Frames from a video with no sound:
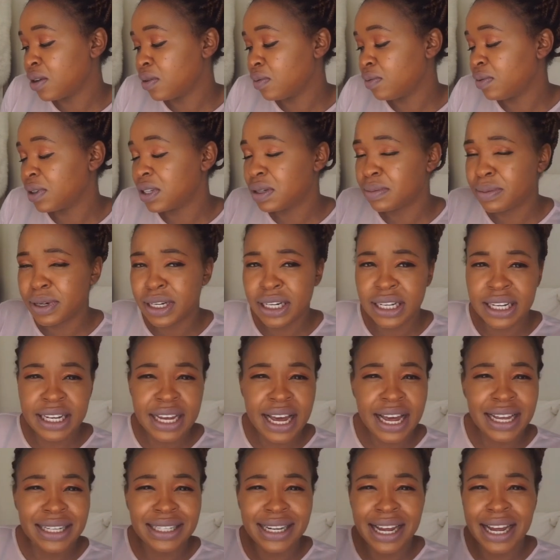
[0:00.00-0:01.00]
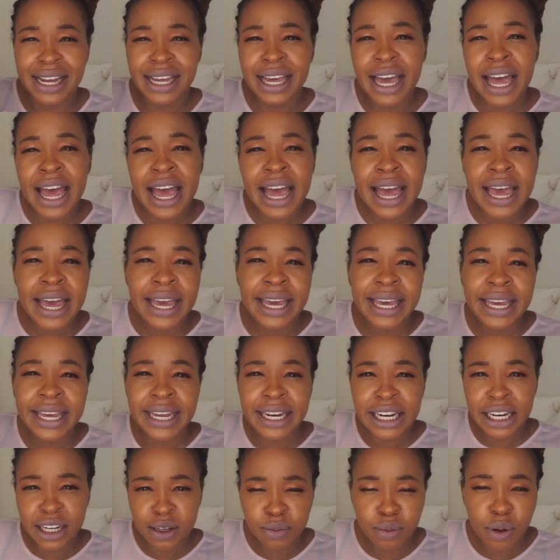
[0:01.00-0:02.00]
vitamin E has like
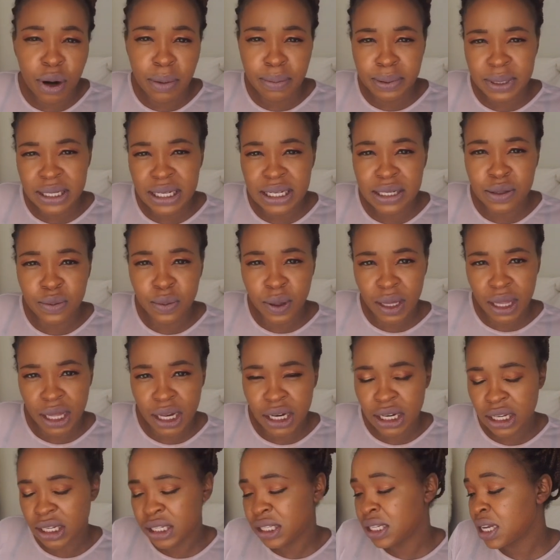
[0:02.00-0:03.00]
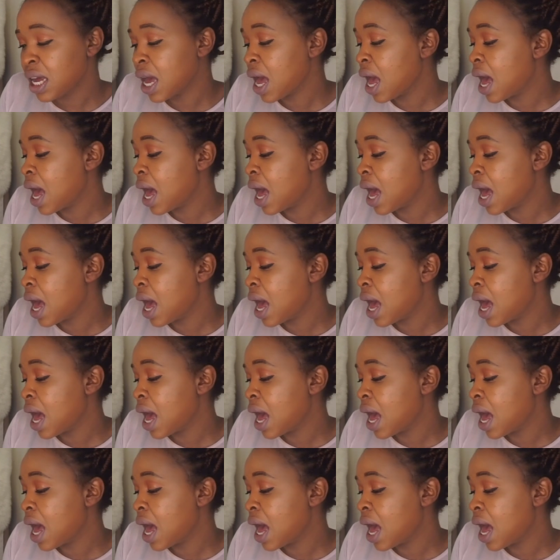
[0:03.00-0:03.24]
healing properties within it,